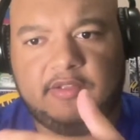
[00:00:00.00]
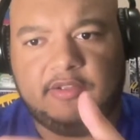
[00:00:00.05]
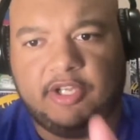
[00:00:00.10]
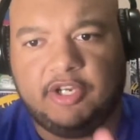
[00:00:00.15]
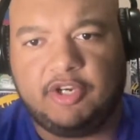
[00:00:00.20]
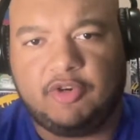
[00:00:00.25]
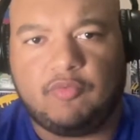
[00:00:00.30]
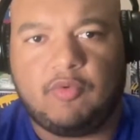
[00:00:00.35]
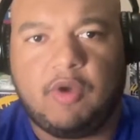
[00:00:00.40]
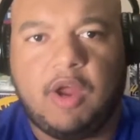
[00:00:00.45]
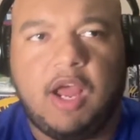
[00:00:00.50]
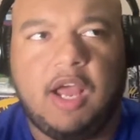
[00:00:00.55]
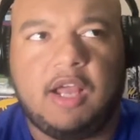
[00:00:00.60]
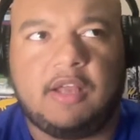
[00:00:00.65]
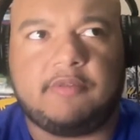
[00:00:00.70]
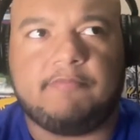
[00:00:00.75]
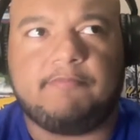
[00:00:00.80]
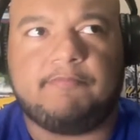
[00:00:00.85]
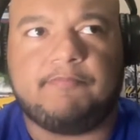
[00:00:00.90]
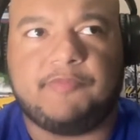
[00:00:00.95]
Little
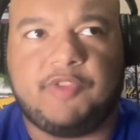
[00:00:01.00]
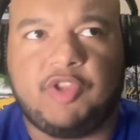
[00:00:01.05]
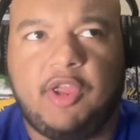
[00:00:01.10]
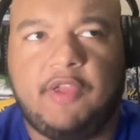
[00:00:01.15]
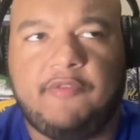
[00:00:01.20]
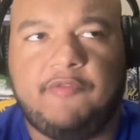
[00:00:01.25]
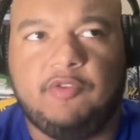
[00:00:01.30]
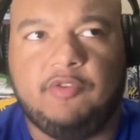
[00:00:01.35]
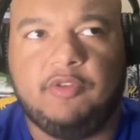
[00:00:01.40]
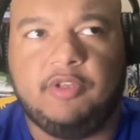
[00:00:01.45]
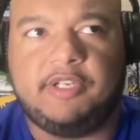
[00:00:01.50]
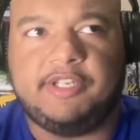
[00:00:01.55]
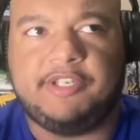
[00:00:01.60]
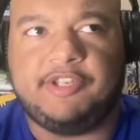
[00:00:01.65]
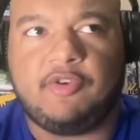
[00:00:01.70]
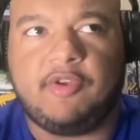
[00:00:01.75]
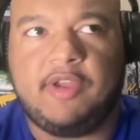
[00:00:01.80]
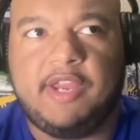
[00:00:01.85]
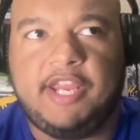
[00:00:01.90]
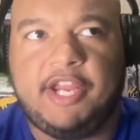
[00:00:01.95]
Rock, if you looked
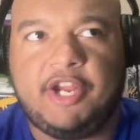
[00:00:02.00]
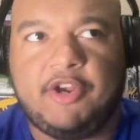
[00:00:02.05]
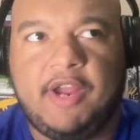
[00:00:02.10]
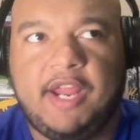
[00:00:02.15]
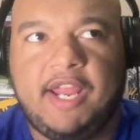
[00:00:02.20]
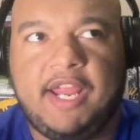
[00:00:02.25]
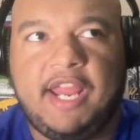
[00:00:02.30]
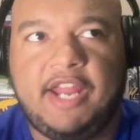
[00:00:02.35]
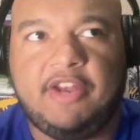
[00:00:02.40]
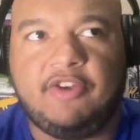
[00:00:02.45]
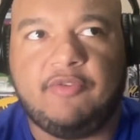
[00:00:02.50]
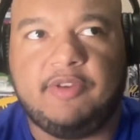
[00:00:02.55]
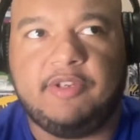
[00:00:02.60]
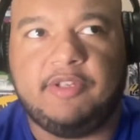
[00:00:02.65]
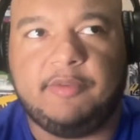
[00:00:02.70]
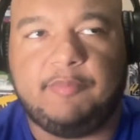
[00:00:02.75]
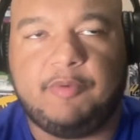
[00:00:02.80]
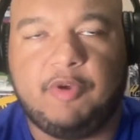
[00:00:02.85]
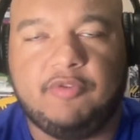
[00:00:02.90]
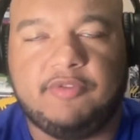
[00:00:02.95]
at their ERA
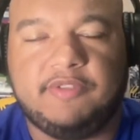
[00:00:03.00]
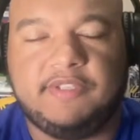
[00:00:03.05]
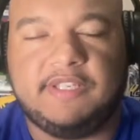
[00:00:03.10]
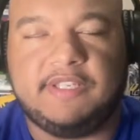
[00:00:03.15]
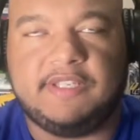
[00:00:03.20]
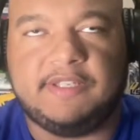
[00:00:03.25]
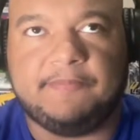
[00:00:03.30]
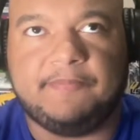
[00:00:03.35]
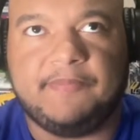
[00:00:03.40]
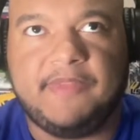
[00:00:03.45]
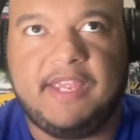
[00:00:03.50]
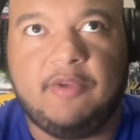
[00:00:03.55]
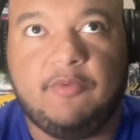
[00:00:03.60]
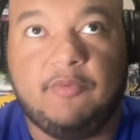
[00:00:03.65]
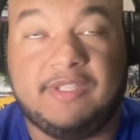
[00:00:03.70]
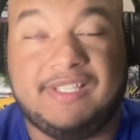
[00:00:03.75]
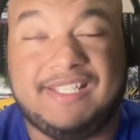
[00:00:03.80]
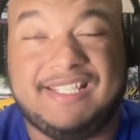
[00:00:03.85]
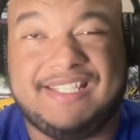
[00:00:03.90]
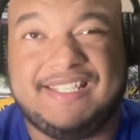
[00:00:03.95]
entering the postseason, it
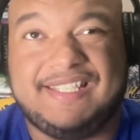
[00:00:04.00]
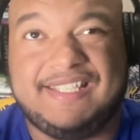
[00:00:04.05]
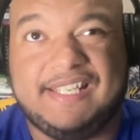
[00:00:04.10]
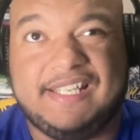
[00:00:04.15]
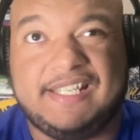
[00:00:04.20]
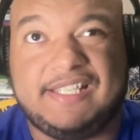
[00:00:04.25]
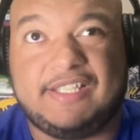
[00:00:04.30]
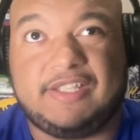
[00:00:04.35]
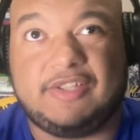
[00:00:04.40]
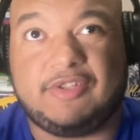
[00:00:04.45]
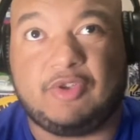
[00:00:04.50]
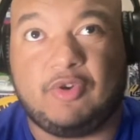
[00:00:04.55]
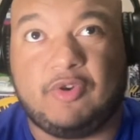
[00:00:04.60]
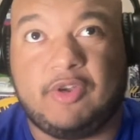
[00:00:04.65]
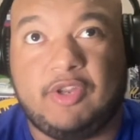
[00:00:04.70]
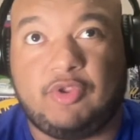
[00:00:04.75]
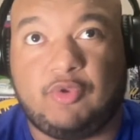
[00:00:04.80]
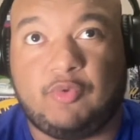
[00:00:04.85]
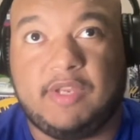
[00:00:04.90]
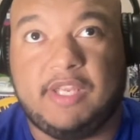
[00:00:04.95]
was a
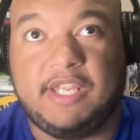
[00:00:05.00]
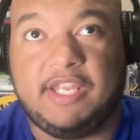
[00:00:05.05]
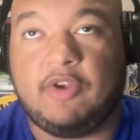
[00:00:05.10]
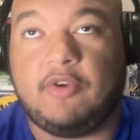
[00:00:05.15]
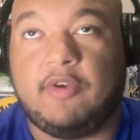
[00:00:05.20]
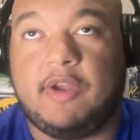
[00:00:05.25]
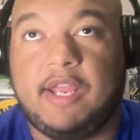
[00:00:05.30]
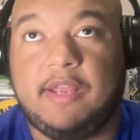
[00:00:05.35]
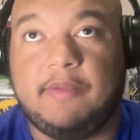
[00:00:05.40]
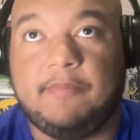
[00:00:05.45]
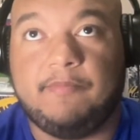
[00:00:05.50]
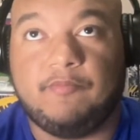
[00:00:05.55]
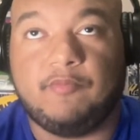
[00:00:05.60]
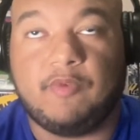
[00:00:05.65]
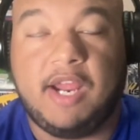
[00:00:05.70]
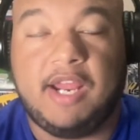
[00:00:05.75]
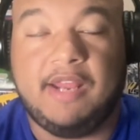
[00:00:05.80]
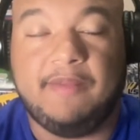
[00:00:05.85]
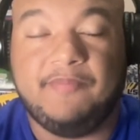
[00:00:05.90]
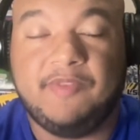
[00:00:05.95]
6.33 ERA,
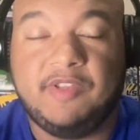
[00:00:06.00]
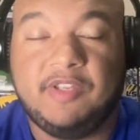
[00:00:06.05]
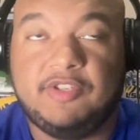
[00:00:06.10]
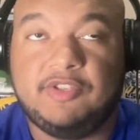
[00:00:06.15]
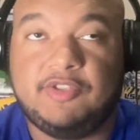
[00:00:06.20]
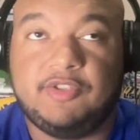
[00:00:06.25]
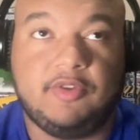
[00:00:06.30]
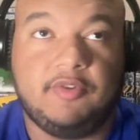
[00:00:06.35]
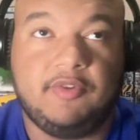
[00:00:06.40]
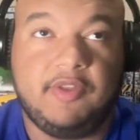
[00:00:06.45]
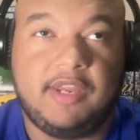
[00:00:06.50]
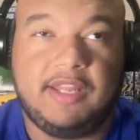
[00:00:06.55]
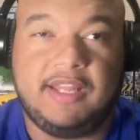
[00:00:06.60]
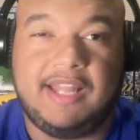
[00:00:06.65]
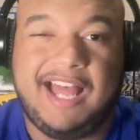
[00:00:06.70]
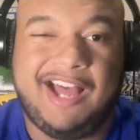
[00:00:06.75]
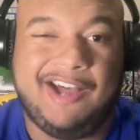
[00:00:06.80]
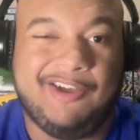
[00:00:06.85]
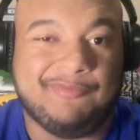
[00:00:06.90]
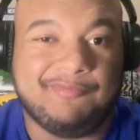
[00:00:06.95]
right? So they
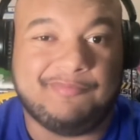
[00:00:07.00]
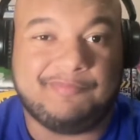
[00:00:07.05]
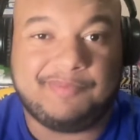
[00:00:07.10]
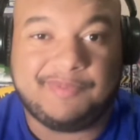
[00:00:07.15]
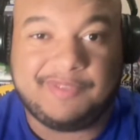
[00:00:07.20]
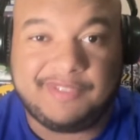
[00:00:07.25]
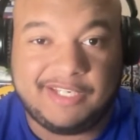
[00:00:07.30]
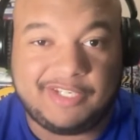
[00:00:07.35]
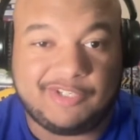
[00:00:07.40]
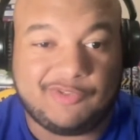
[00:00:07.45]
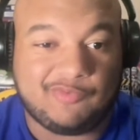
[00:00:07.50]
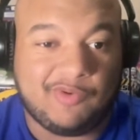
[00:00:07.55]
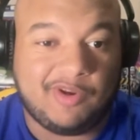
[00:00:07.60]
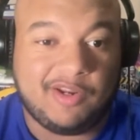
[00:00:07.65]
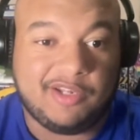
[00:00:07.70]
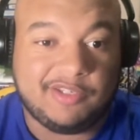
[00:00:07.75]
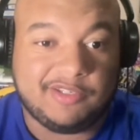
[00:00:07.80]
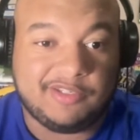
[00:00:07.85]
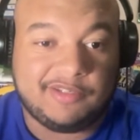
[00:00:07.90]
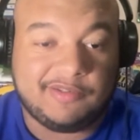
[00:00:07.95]
allow 6
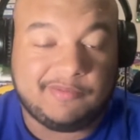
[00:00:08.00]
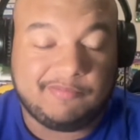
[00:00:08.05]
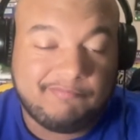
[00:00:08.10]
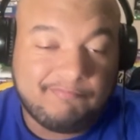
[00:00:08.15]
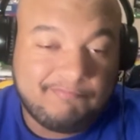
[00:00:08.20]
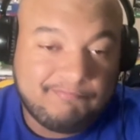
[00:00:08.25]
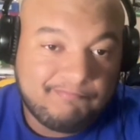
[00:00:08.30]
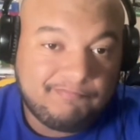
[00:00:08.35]
runs